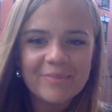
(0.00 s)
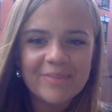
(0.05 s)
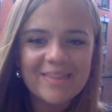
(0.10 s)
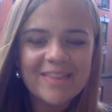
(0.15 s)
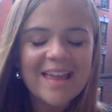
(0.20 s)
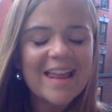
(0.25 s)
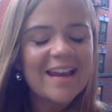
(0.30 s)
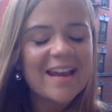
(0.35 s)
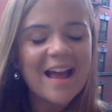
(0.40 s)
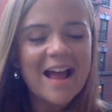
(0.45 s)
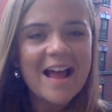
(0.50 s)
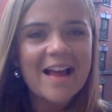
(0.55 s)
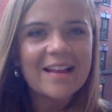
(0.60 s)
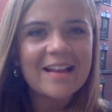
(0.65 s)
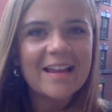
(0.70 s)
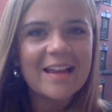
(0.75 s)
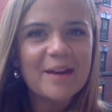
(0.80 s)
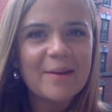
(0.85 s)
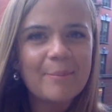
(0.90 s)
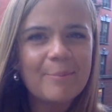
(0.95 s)
that I
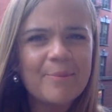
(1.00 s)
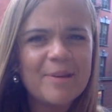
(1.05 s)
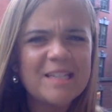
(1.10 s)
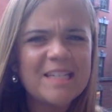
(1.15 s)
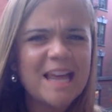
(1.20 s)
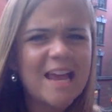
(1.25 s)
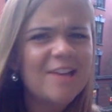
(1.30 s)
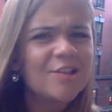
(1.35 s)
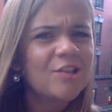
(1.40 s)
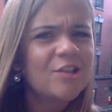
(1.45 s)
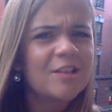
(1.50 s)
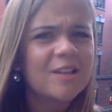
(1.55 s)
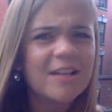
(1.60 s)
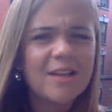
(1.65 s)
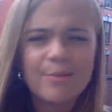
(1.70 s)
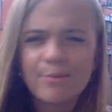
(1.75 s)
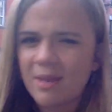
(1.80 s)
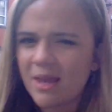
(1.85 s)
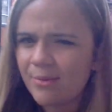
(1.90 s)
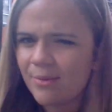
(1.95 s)
can
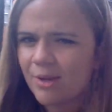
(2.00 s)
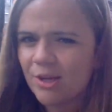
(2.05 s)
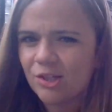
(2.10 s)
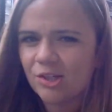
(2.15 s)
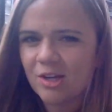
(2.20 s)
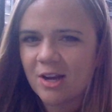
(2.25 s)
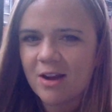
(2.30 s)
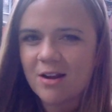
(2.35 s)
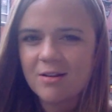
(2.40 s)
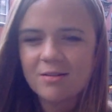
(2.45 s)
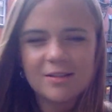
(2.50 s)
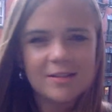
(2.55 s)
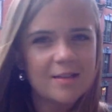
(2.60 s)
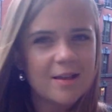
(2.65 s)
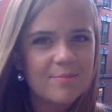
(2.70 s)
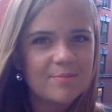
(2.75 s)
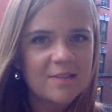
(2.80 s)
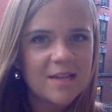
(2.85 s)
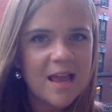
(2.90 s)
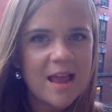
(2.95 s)
potentially maybe share
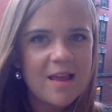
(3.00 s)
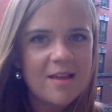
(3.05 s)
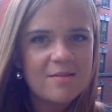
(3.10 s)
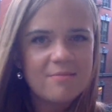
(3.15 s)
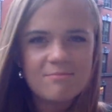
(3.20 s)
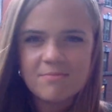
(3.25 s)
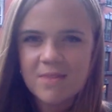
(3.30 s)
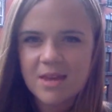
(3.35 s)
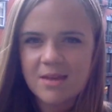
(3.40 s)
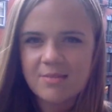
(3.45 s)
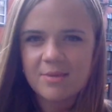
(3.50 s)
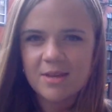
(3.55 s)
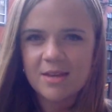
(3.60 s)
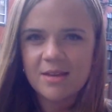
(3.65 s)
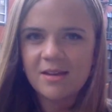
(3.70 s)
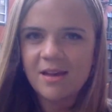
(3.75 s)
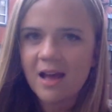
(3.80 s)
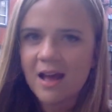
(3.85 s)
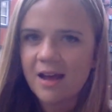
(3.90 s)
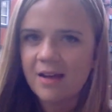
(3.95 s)
someday,
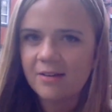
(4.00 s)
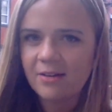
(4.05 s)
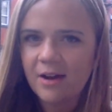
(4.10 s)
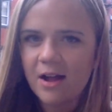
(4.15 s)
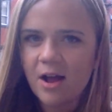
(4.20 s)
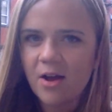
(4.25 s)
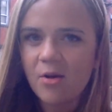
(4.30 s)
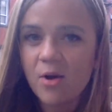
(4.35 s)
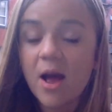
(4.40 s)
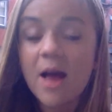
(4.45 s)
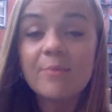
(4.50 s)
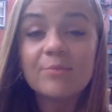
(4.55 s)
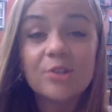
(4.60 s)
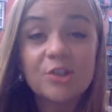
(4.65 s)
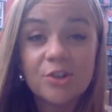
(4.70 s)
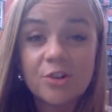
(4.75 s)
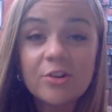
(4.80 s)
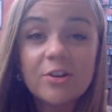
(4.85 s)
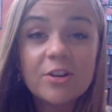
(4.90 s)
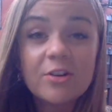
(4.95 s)
maybe, I don't know. I'm
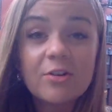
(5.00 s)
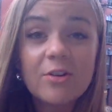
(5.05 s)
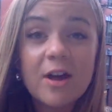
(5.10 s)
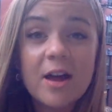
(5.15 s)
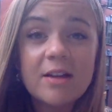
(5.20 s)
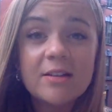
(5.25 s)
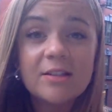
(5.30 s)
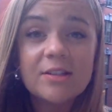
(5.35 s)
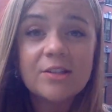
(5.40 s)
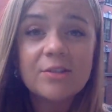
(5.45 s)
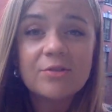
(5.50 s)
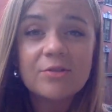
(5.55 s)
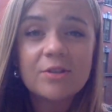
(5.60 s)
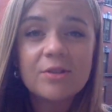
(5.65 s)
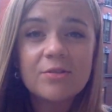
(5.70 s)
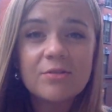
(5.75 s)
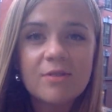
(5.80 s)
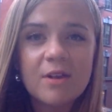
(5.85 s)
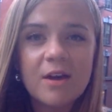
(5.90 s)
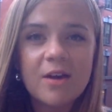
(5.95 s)
sure you guys do
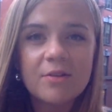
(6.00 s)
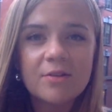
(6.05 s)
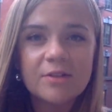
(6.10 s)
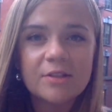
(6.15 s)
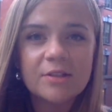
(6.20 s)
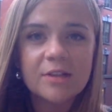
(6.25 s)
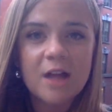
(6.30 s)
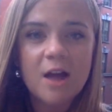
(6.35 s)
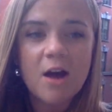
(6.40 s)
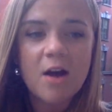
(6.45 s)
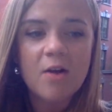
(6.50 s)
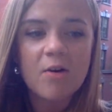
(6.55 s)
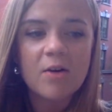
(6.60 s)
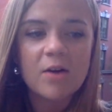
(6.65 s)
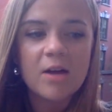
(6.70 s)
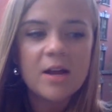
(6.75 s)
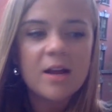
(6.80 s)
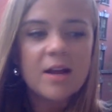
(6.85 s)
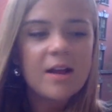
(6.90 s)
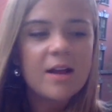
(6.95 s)
too though, so
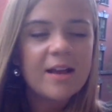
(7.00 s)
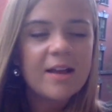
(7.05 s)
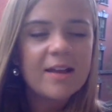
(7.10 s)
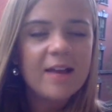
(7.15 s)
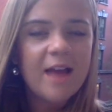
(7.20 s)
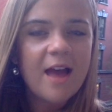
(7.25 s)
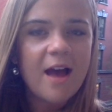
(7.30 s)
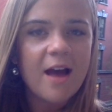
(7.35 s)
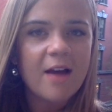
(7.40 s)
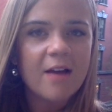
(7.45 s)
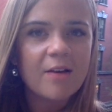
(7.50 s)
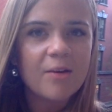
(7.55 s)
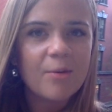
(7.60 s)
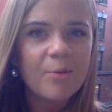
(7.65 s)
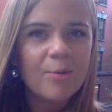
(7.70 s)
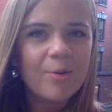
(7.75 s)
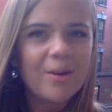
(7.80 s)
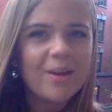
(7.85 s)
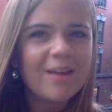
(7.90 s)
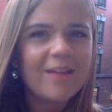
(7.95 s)
yeah,
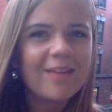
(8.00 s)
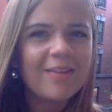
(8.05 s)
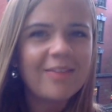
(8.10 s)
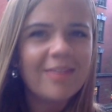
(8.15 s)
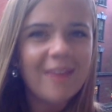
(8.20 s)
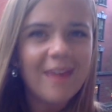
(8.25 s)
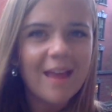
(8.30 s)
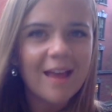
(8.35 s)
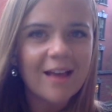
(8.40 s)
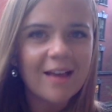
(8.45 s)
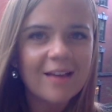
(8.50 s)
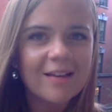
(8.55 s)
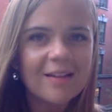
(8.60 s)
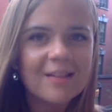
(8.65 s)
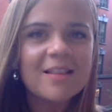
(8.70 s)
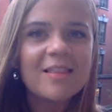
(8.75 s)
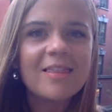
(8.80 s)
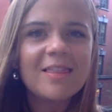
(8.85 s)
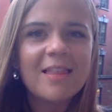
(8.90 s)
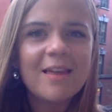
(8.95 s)
what do you think?
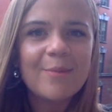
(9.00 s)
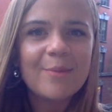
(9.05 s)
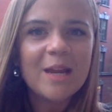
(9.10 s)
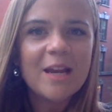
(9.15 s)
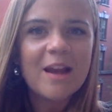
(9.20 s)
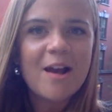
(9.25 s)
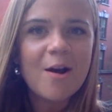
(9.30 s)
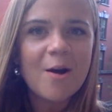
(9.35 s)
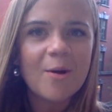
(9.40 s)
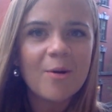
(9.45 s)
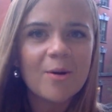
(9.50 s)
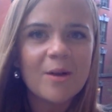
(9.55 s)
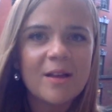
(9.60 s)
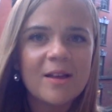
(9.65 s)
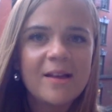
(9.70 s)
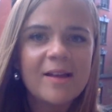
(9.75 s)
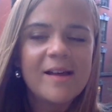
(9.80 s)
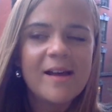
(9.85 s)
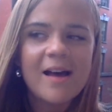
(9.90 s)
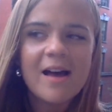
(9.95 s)
Let me know.
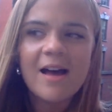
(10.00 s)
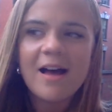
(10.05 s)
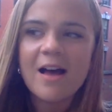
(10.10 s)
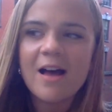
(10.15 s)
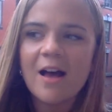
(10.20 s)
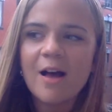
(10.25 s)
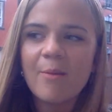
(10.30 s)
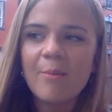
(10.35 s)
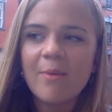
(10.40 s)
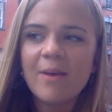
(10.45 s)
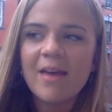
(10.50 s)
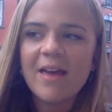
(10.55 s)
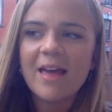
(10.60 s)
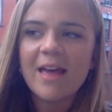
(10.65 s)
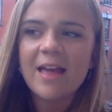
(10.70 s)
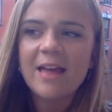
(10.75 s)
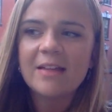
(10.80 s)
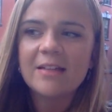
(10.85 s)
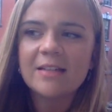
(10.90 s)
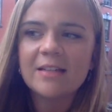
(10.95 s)

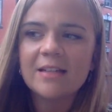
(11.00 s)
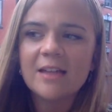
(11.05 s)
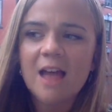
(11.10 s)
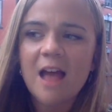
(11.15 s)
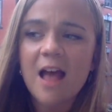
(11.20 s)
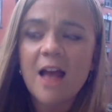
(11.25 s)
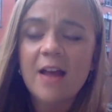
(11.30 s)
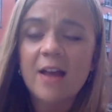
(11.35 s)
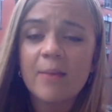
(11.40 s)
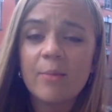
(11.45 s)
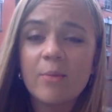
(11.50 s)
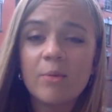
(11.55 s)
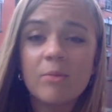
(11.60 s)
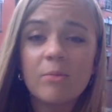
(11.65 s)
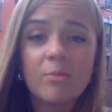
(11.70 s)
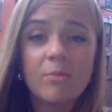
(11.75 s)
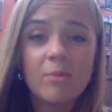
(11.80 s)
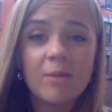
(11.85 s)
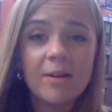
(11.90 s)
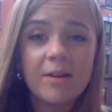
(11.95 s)
And I am
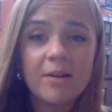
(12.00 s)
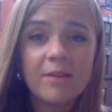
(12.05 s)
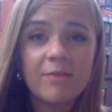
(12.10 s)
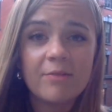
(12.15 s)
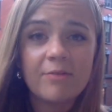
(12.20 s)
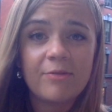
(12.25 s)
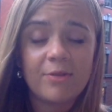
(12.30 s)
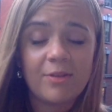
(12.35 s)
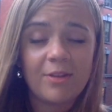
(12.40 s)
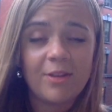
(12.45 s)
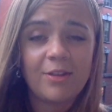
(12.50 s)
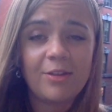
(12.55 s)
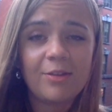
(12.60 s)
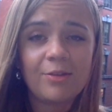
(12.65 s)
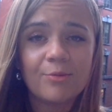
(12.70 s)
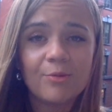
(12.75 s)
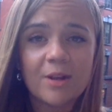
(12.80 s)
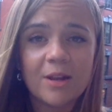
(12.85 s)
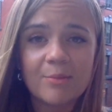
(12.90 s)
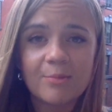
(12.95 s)
one of the
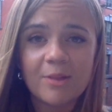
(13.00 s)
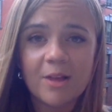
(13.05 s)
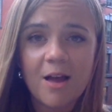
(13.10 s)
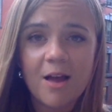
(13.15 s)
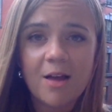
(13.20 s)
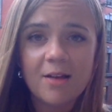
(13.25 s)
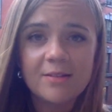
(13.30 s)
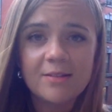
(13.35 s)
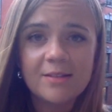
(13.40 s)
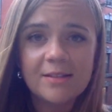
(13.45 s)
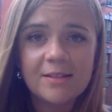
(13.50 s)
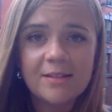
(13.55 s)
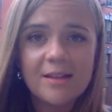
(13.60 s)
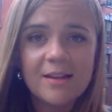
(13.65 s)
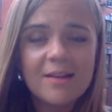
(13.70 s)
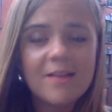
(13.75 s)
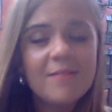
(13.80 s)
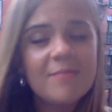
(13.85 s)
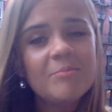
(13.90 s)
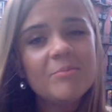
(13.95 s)
3 blondes,
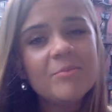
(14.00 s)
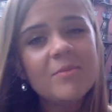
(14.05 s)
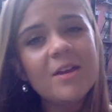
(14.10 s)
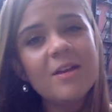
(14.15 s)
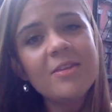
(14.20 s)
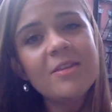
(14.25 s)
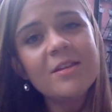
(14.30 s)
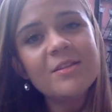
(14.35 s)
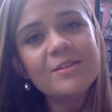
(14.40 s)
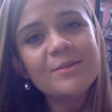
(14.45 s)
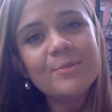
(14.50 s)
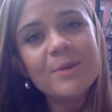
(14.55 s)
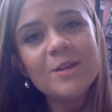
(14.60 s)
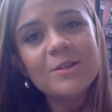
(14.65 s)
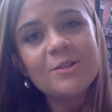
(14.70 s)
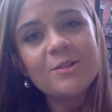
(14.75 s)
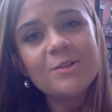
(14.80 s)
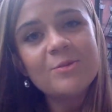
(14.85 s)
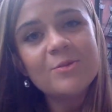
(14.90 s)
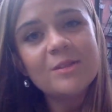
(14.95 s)
and that's my
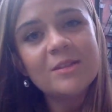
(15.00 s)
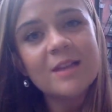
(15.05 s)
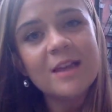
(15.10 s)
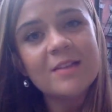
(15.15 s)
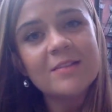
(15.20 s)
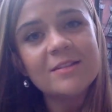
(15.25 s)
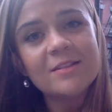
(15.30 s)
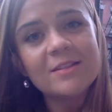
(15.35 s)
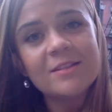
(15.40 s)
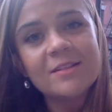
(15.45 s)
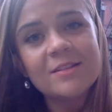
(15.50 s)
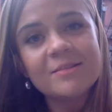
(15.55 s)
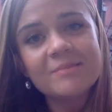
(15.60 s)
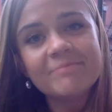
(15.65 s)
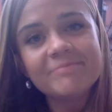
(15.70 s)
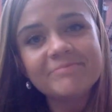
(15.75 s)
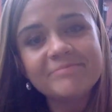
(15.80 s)
2 cents.